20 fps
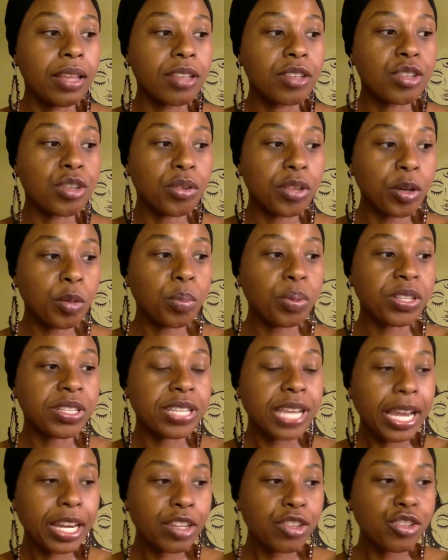So they'll
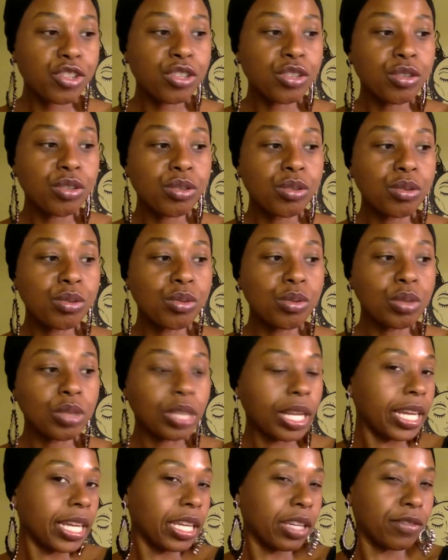protect you,
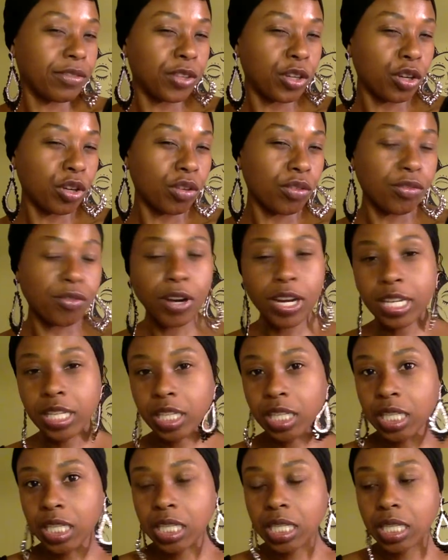like if you're
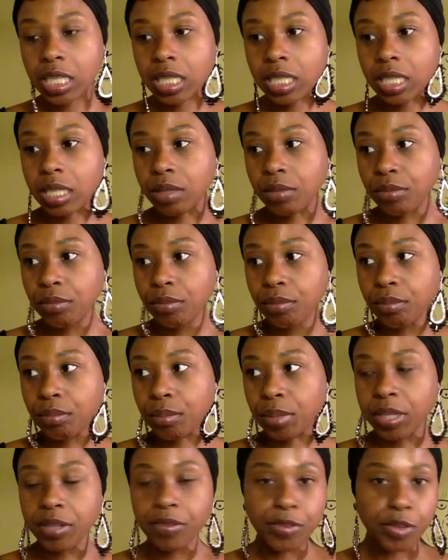friendly,
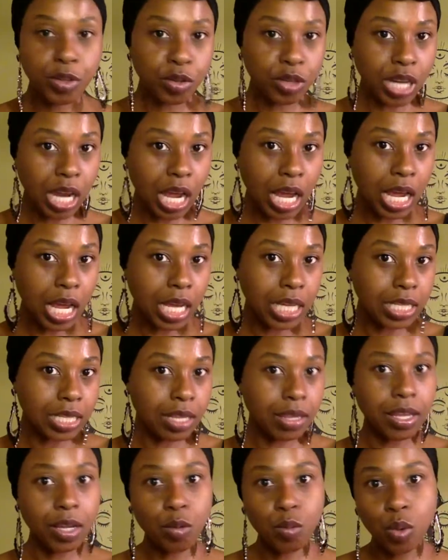but if you're not,
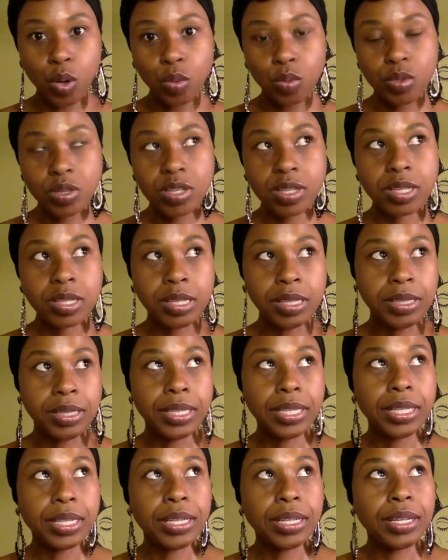they won't.
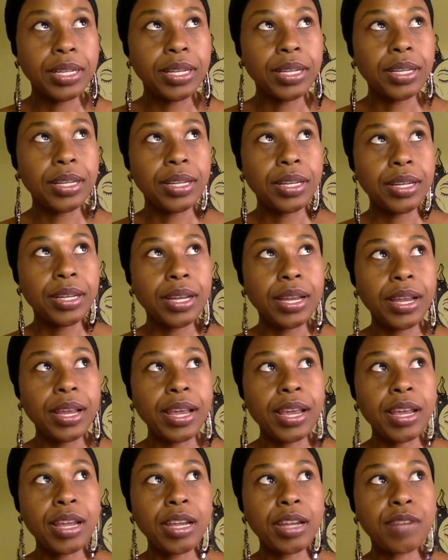
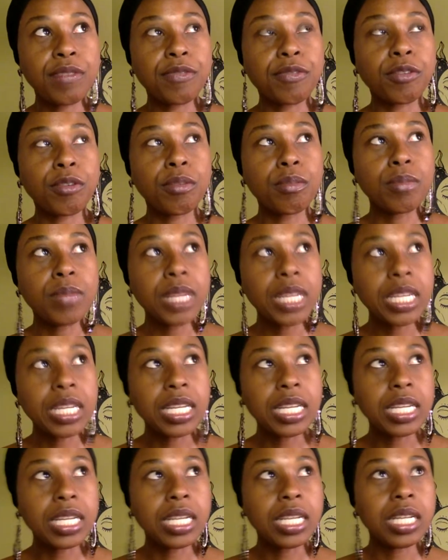And for
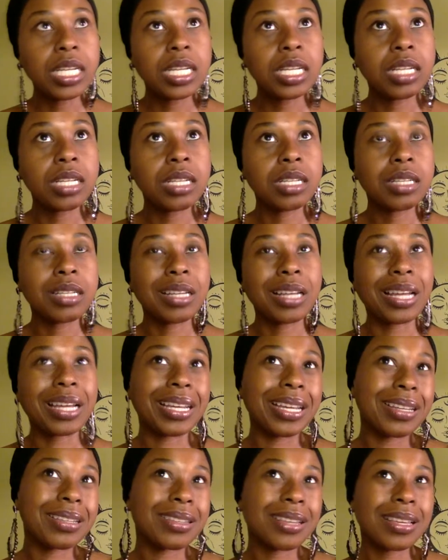me, I
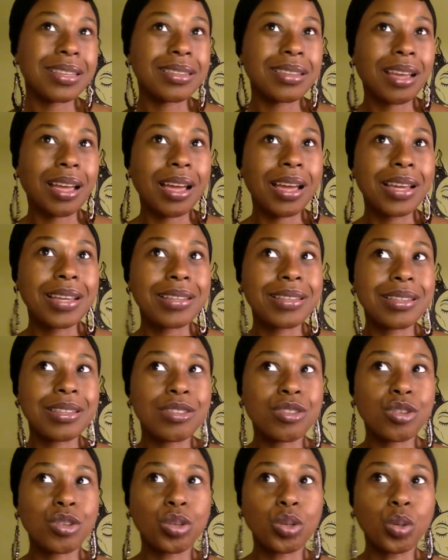guess that ties
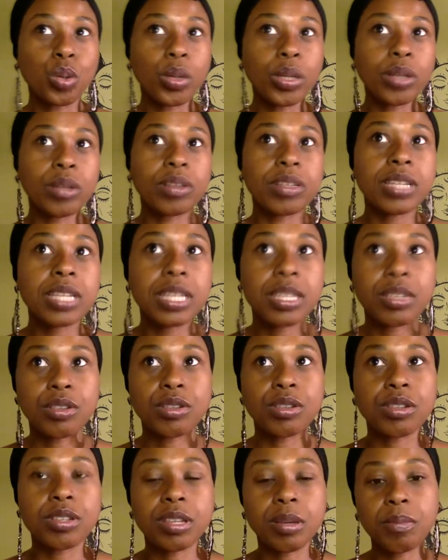into loyalty.
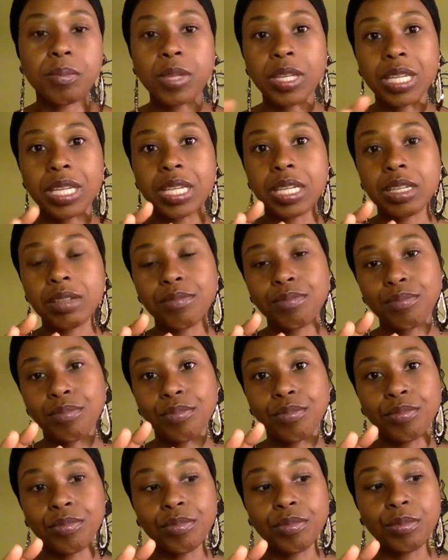There's something,
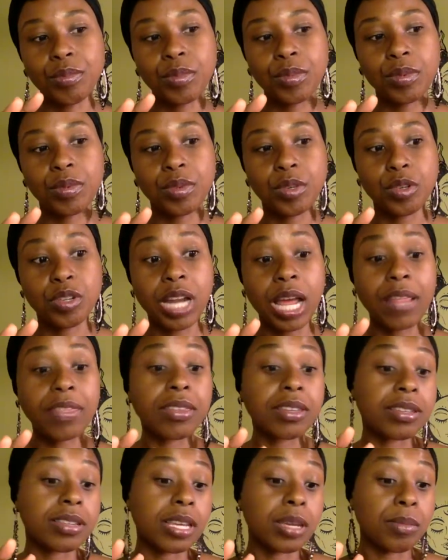they're not
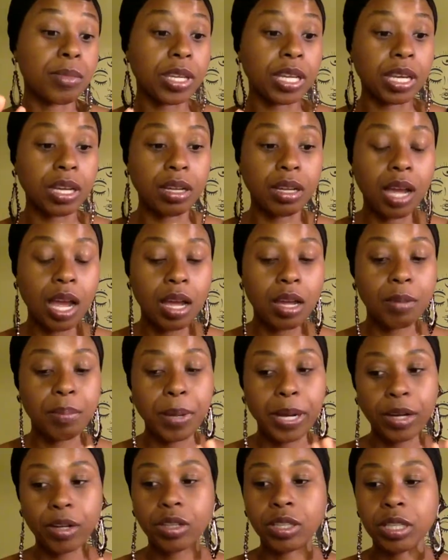the same thing
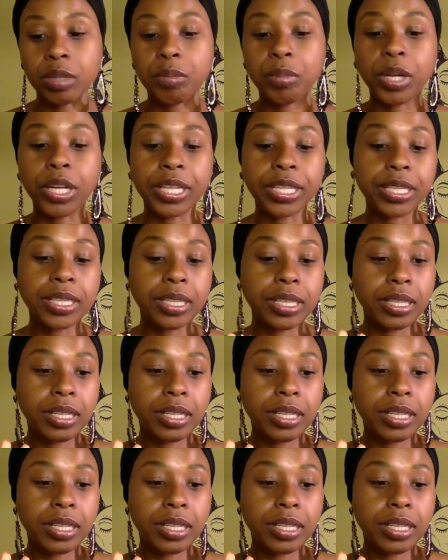apparently, but